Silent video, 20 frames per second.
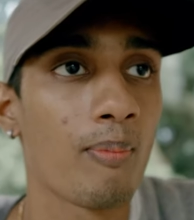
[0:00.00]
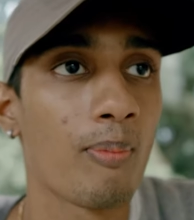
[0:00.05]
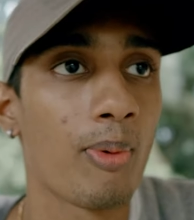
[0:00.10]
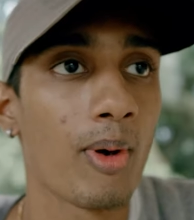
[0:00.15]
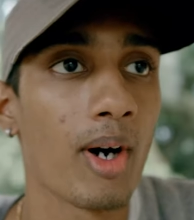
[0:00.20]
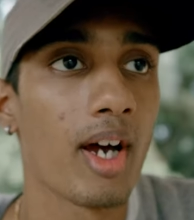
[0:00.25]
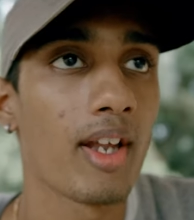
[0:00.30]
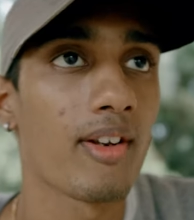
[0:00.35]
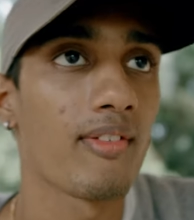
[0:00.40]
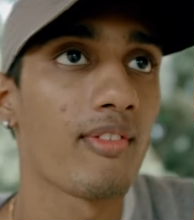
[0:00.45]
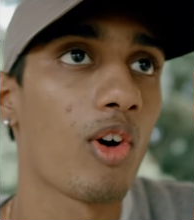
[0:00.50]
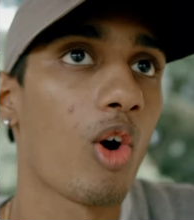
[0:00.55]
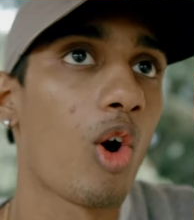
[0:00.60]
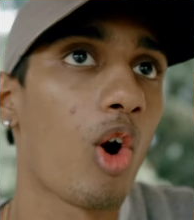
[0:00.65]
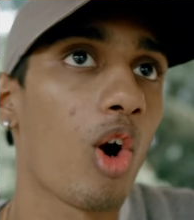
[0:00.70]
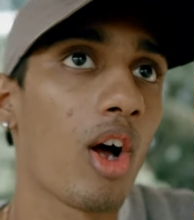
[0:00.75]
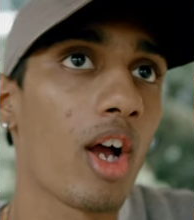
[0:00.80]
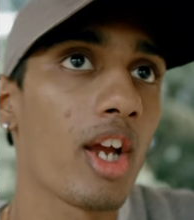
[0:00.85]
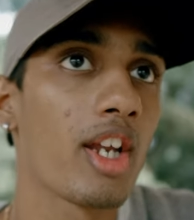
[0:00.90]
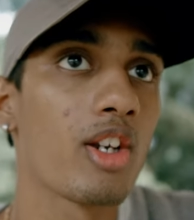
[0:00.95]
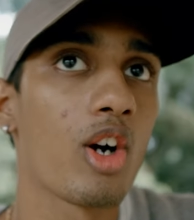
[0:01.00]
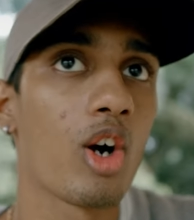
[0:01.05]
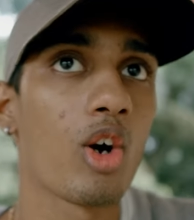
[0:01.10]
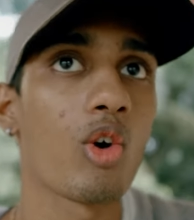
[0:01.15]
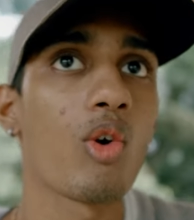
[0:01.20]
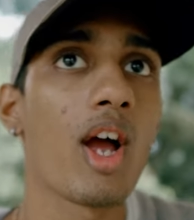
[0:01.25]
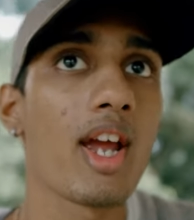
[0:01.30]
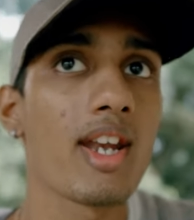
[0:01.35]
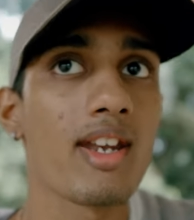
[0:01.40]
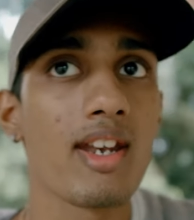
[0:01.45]
But all I
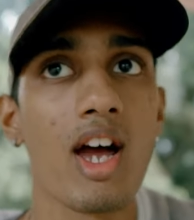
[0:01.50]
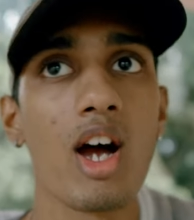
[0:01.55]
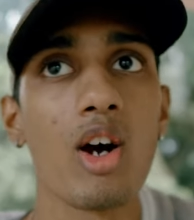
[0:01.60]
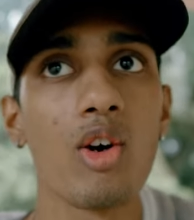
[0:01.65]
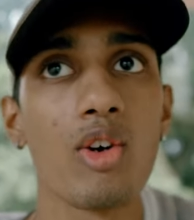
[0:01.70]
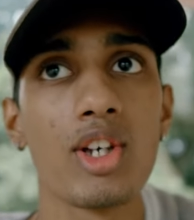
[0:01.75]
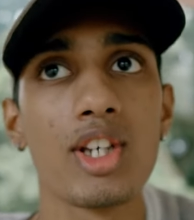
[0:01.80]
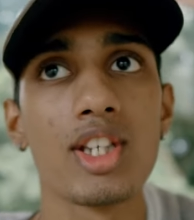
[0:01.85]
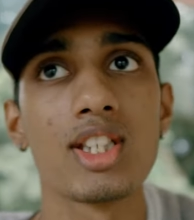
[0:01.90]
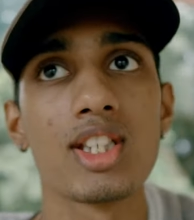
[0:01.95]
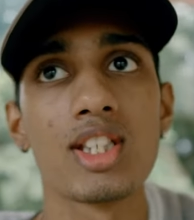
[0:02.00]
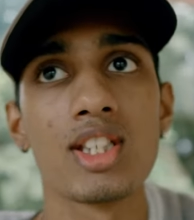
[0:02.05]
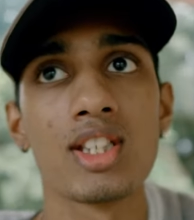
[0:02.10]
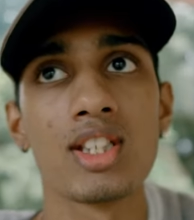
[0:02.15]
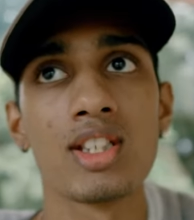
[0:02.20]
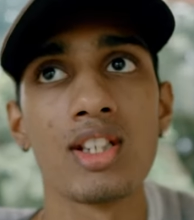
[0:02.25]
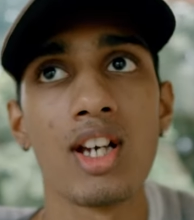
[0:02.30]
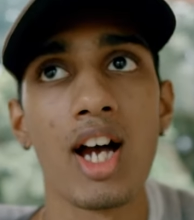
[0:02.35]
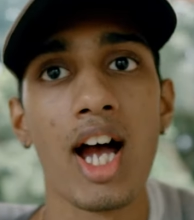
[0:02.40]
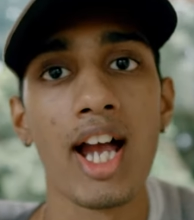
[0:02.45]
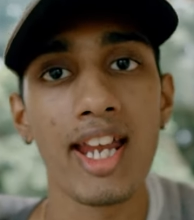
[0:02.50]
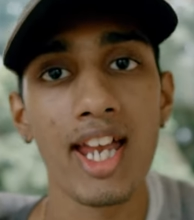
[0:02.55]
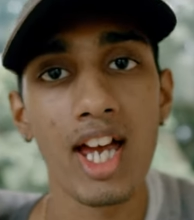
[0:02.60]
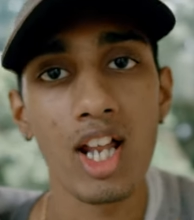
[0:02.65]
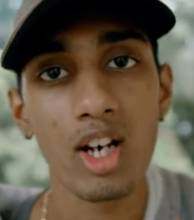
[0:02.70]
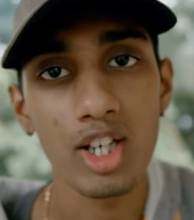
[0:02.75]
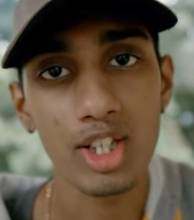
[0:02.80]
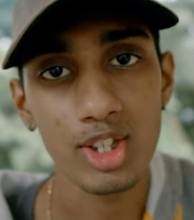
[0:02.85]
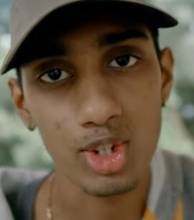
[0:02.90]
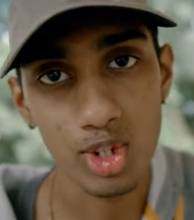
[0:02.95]
know right now is I
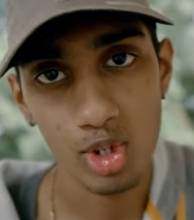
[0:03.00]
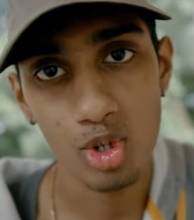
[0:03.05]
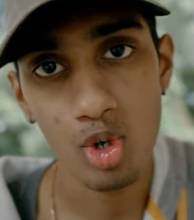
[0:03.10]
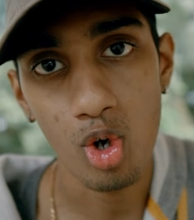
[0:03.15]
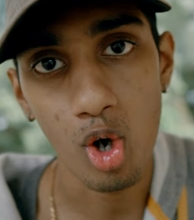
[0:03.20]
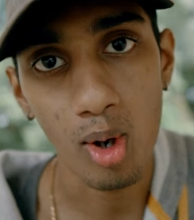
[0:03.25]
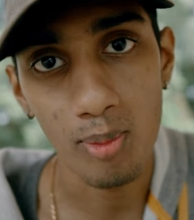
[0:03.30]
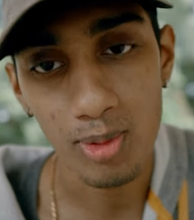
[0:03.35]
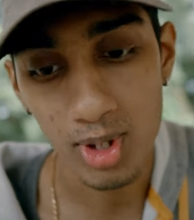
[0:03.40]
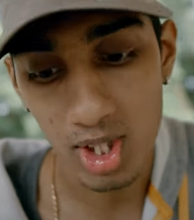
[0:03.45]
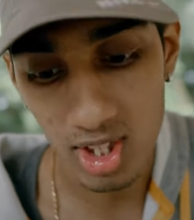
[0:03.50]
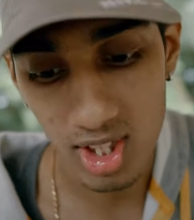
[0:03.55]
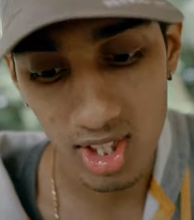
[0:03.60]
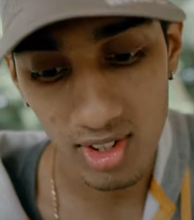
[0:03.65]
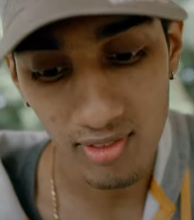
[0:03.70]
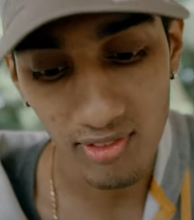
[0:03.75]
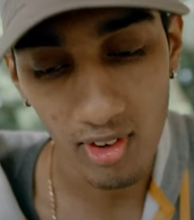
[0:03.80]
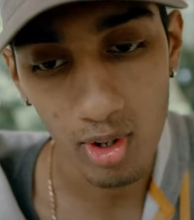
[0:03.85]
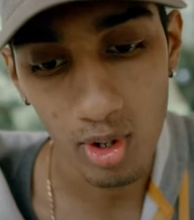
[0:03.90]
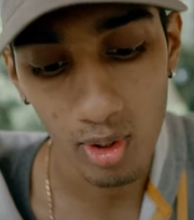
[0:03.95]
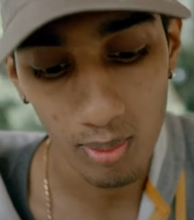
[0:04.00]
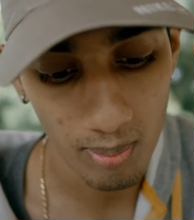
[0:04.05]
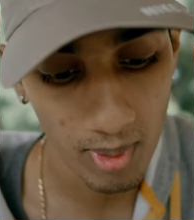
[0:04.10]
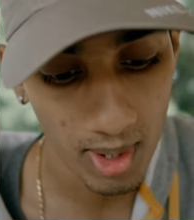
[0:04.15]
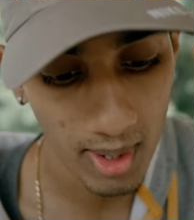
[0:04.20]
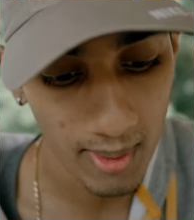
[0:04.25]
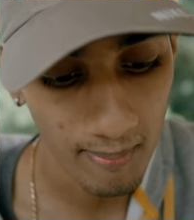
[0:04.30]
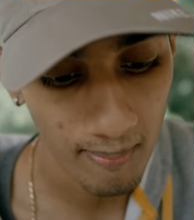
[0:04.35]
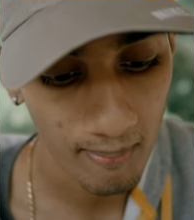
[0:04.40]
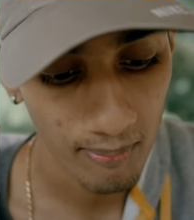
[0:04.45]
got only two options in front of
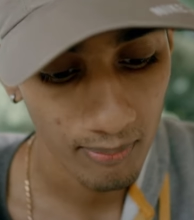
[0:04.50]
me.